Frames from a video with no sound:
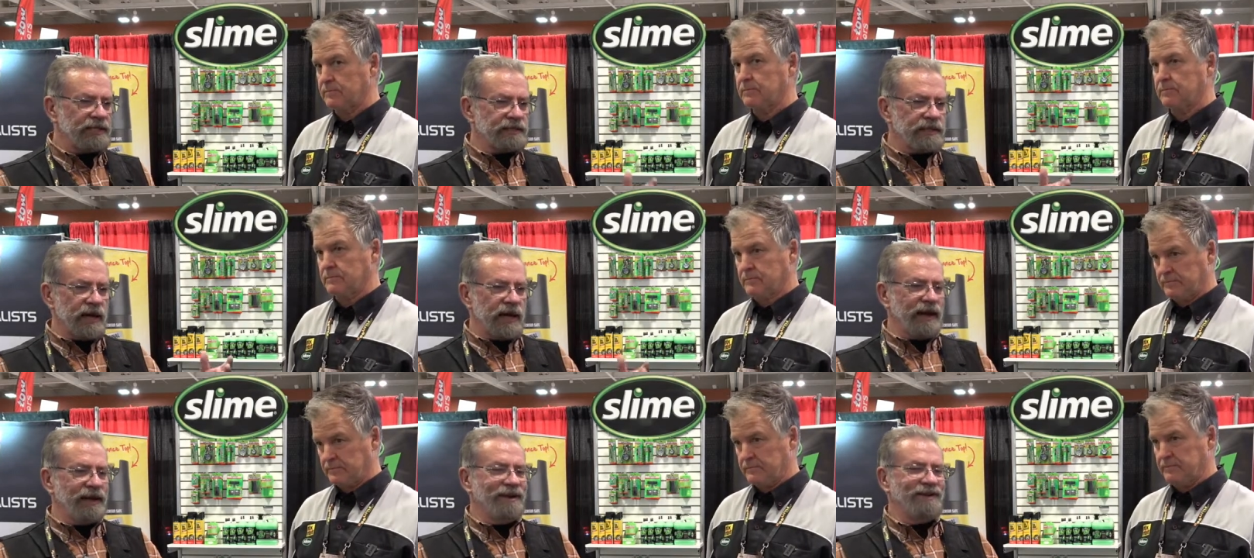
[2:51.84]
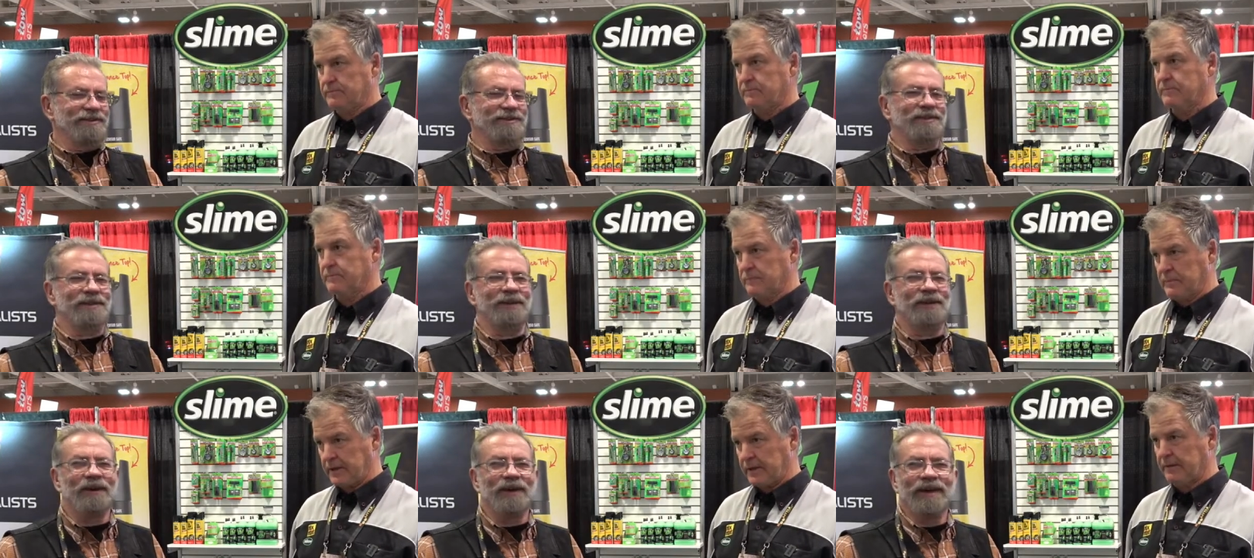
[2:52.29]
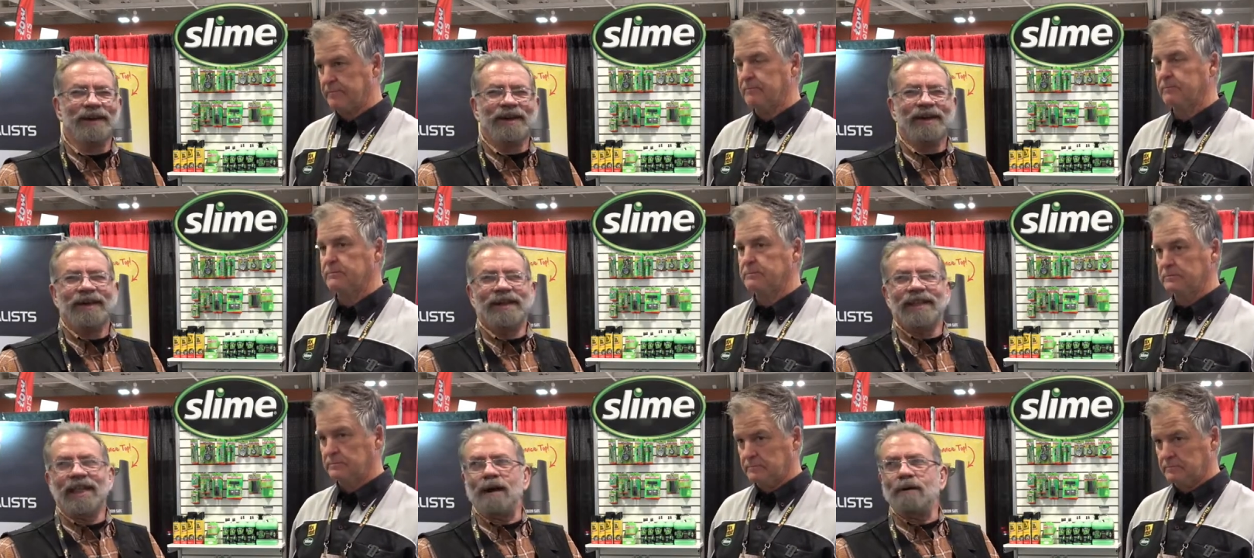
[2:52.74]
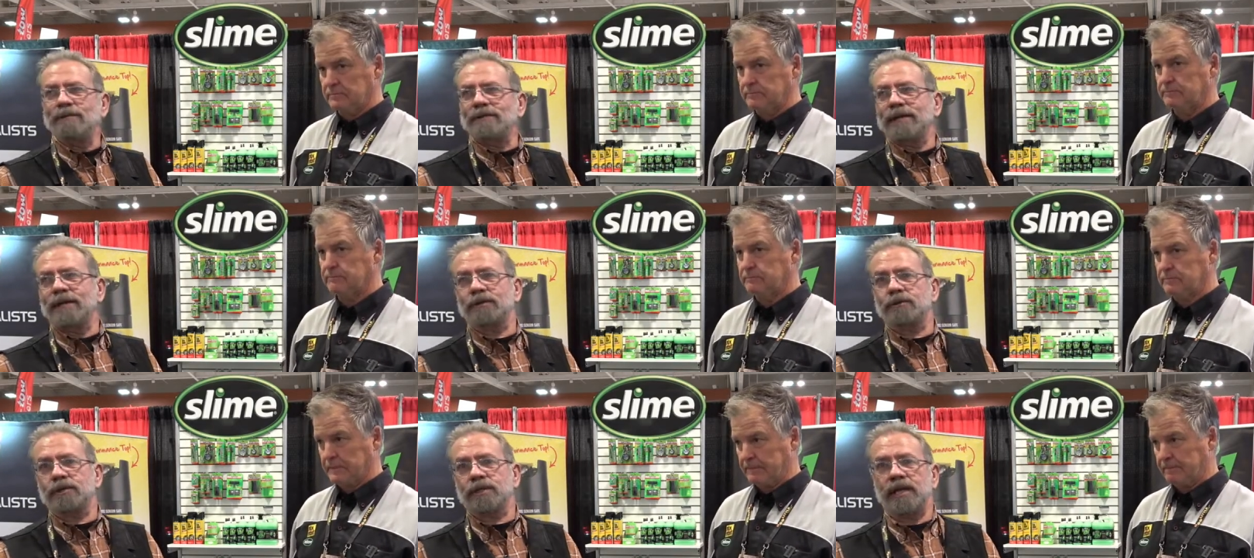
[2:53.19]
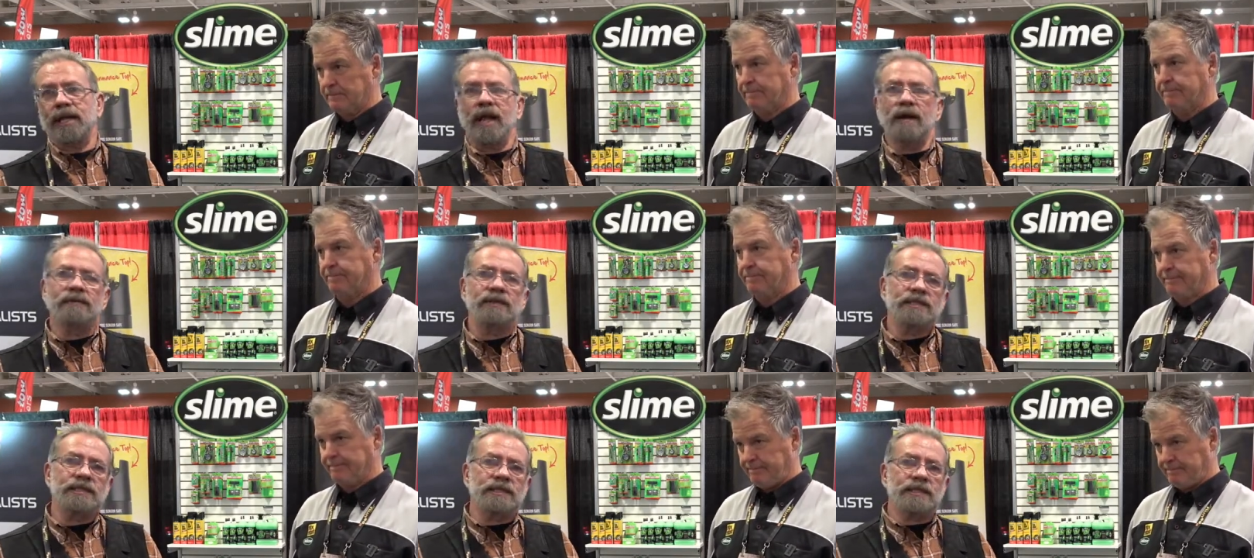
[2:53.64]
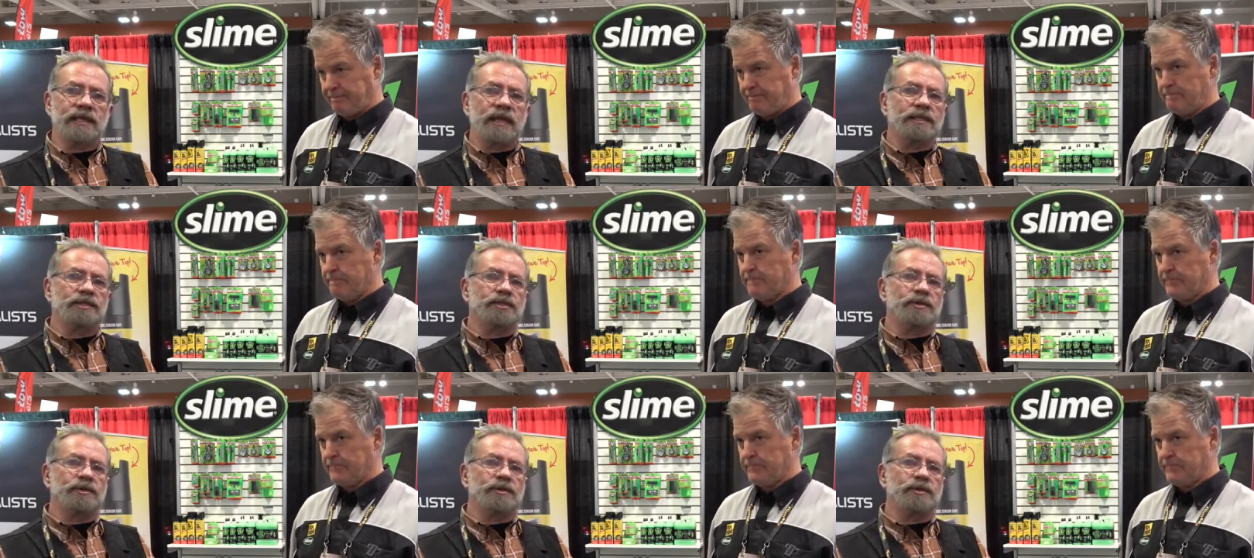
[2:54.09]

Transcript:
Speaker 1: tire. So yep. that was interesting how this is done.